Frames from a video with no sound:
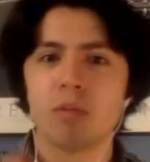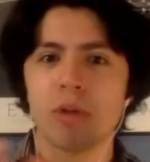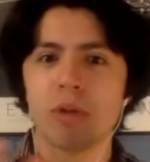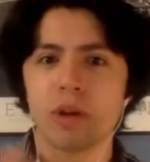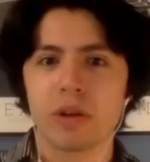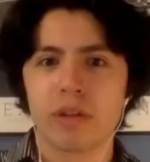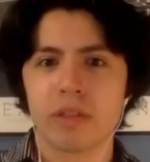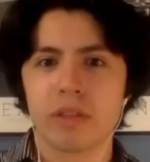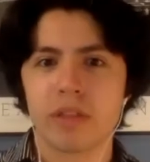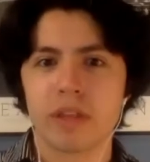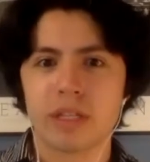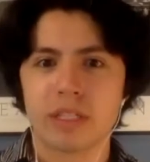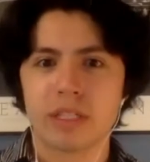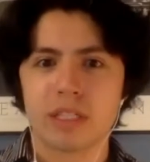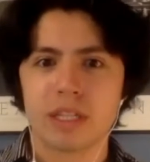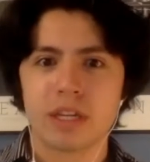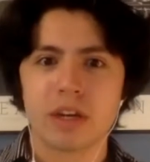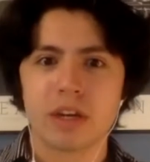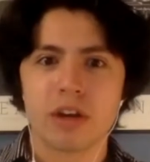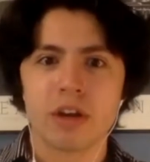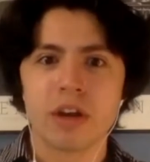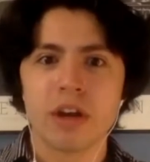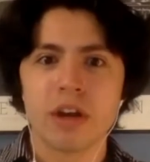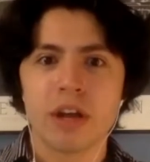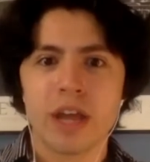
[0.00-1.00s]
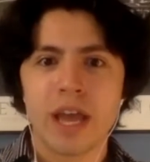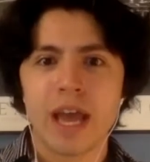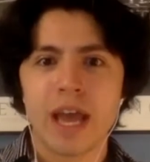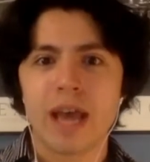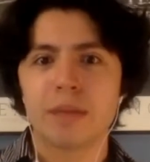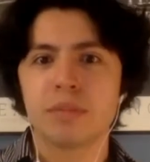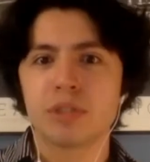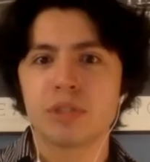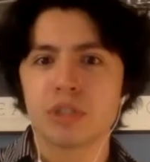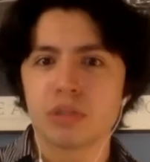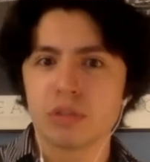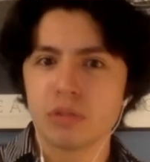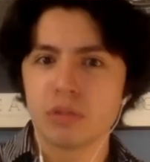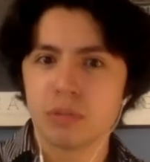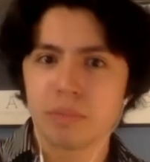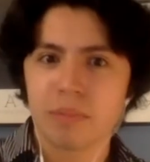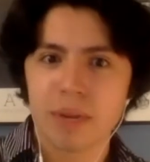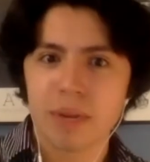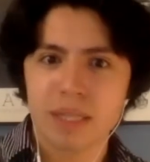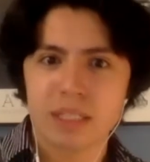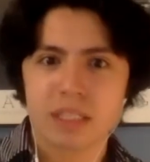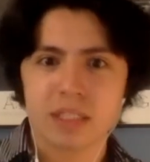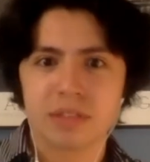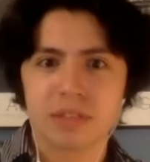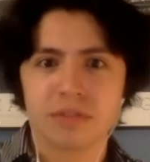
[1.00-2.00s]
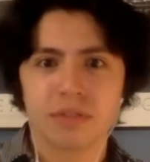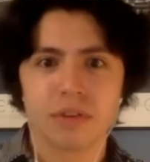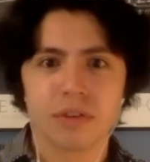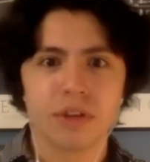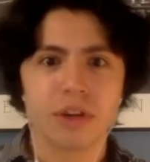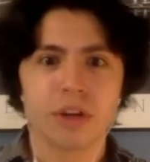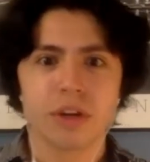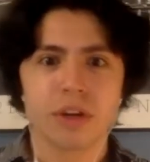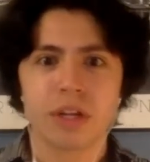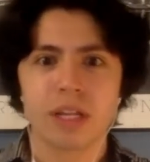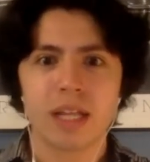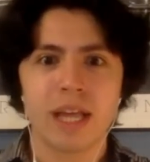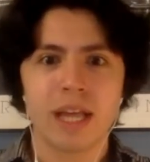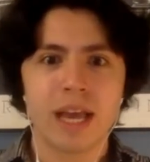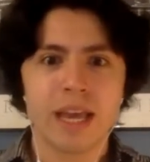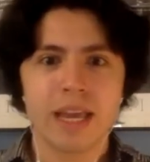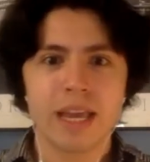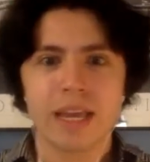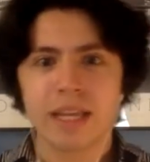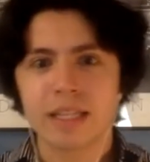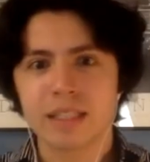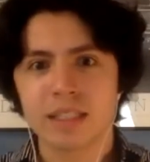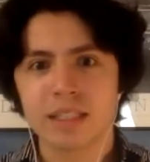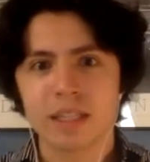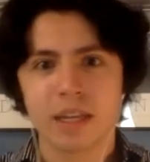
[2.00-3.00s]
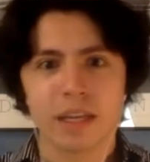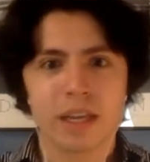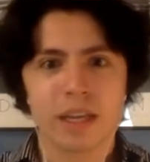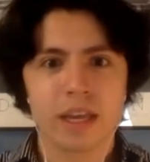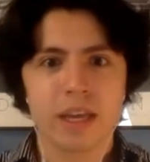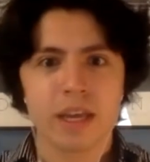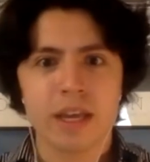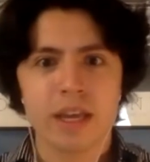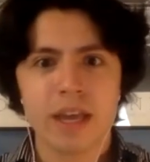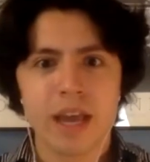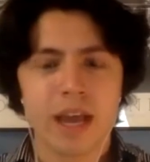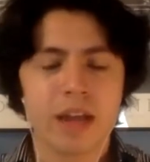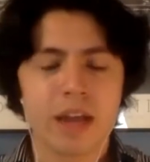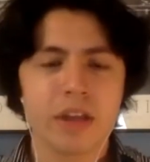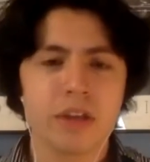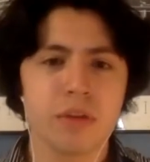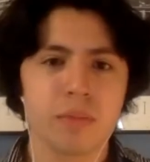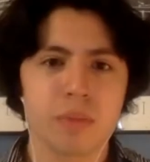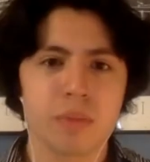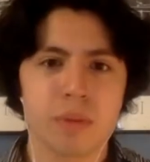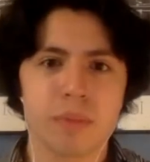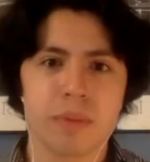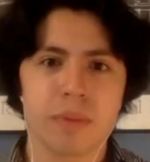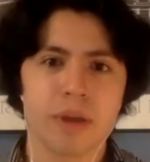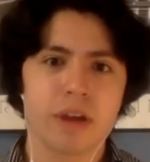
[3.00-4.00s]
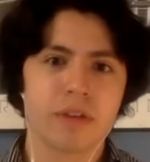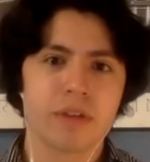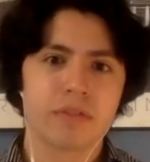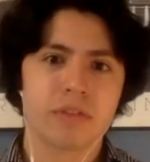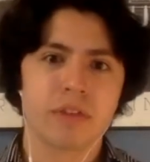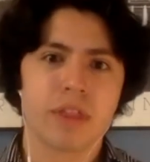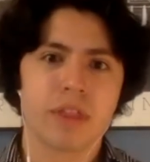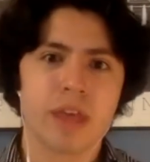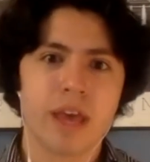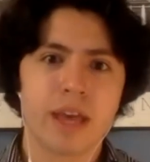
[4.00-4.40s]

what are things that are absolute musts for your clients? Like, how do you prepare for that?